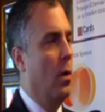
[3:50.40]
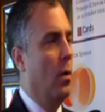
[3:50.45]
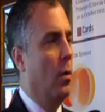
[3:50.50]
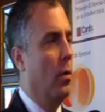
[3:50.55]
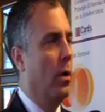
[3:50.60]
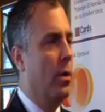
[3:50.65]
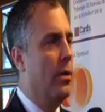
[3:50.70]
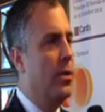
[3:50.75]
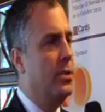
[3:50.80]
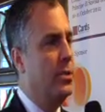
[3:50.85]

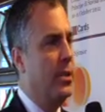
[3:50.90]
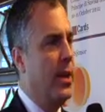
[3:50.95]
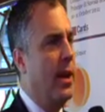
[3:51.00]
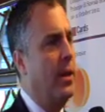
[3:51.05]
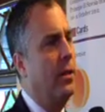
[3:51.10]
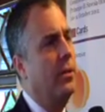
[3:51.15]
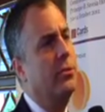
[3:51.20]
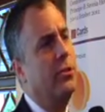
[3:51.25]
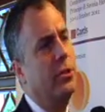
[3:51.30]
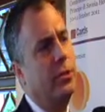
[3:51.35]
What are the
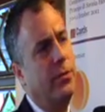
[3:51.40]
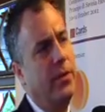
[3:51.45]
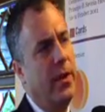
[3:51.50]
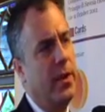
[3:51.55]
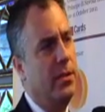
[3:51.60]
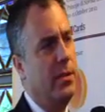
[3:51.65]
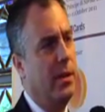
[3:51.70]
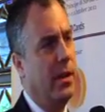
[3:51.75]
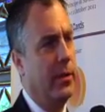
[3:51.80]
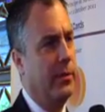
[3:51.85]
challenges
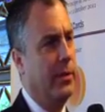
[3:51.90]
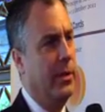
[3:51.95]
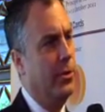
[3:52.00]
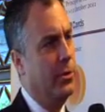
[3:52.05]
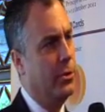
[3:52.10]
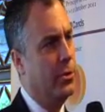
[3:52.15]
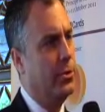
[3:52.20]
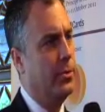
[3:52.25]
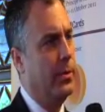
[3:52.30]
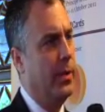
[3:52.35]
facing our
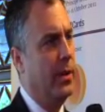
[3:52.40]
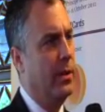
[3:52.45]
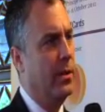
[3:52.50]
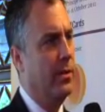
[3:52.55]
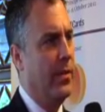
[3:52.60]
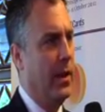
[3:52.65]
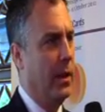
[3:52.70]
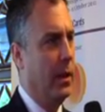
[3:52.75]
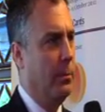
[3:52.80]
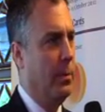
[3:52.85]
industry in
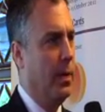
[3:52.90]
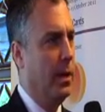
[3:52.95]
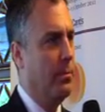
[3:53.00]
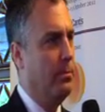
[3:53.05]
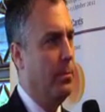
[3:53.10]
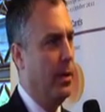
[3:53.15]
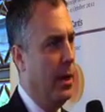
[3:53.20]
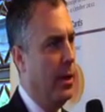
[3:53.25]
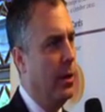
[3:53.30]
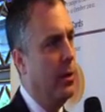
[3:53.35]
developing
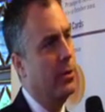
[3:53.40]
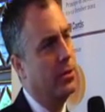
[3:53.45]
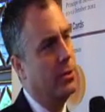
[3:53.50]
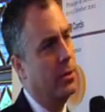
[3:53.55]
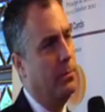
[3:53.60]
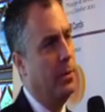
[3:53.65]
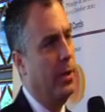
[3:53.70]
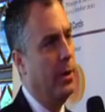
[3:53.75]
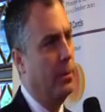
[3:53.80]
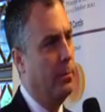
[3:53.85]

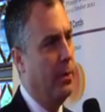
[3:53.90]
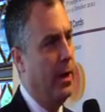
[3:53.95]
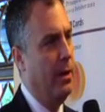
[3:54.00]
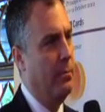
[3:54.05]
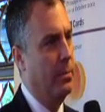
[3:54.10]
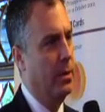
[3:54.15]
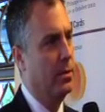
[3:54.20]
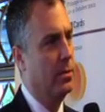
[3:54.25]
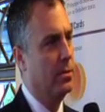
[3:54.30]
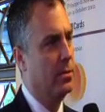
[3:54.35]
peer-to-peer
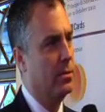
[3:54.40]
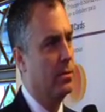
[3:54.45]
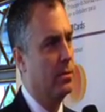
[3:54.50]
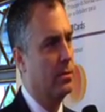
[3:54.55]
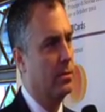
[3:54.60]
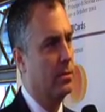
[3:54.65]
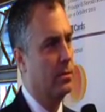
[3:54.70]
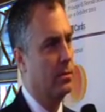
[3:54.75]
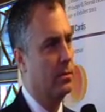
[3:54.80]
payments?